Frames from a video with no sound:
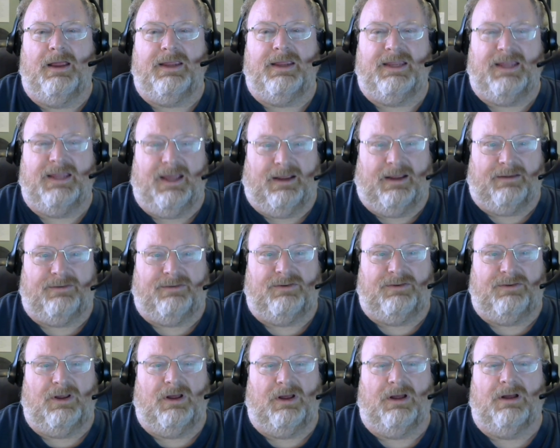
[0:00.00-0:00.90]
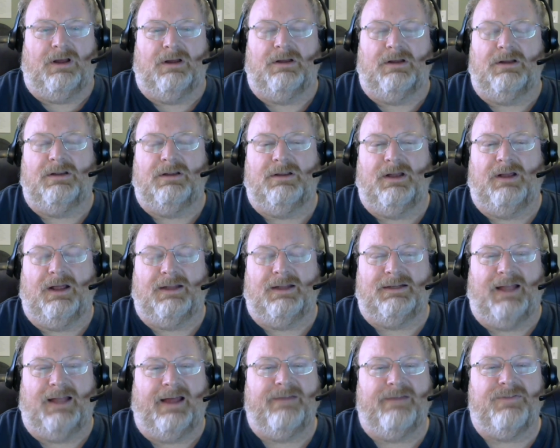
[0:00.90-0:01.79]
yes, uh, a
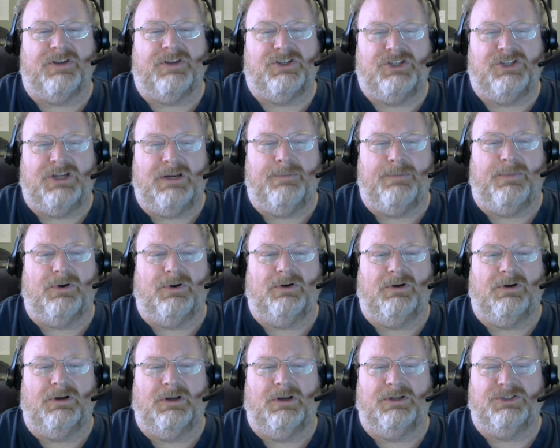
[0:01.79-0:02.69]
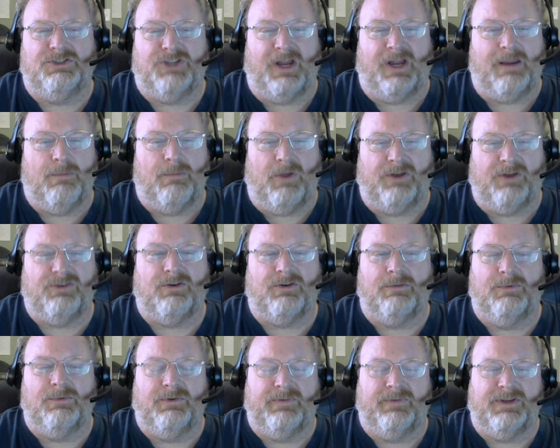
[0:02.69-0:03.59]
lot of the cheaper giant monster
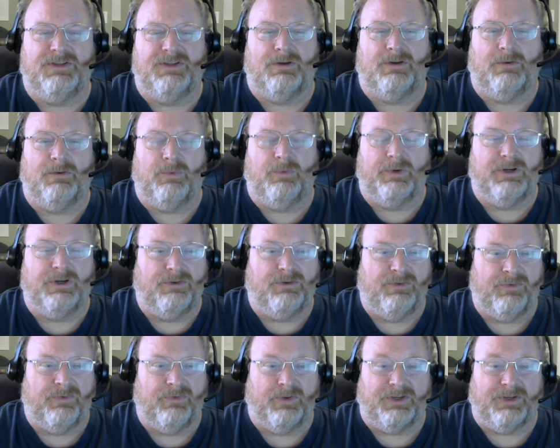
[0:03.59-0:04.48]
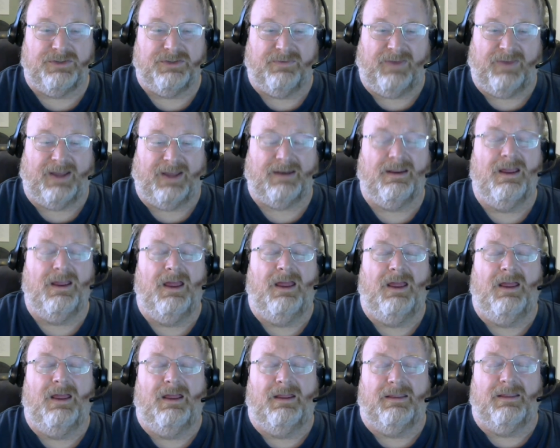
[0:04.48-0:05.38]
movies reuse footage. In fact,
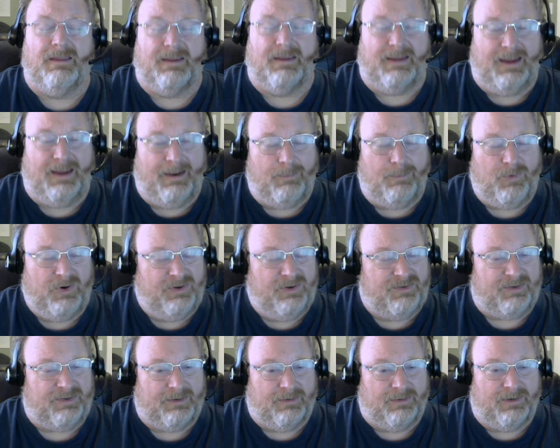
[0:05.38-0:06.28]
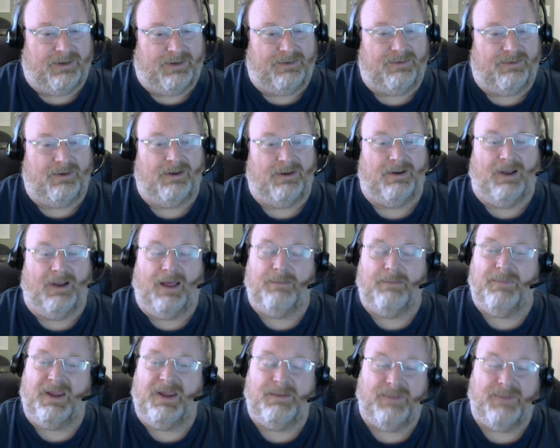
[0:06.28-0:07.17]
the Gamera series,
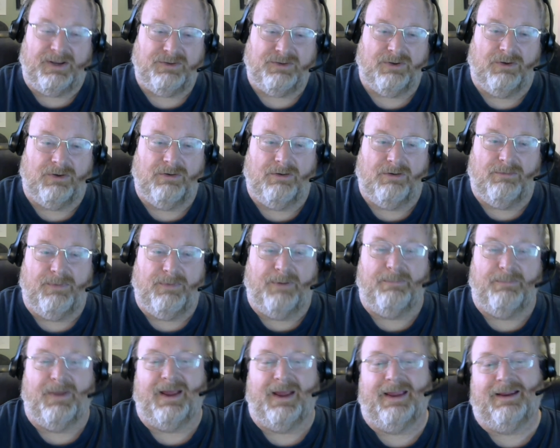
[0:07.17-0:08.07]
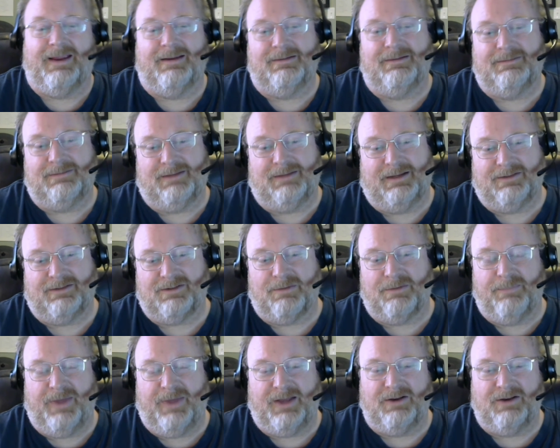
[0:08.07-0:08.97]
not made by Toho but by its
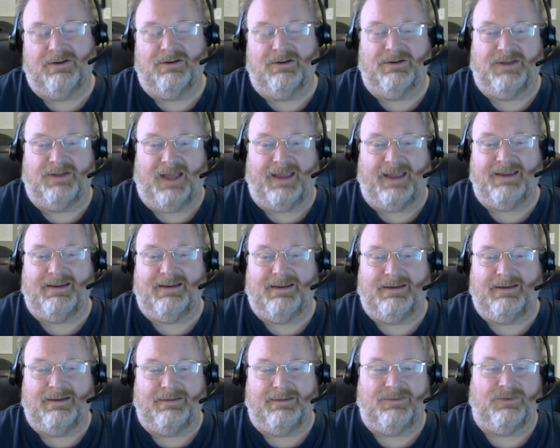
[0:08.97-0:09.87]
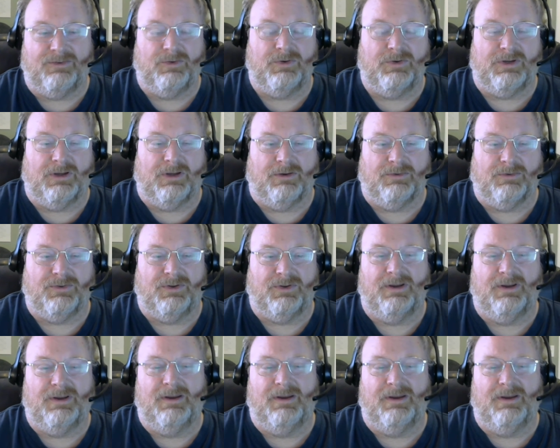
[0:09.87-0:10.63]
competitor Daiei Studios,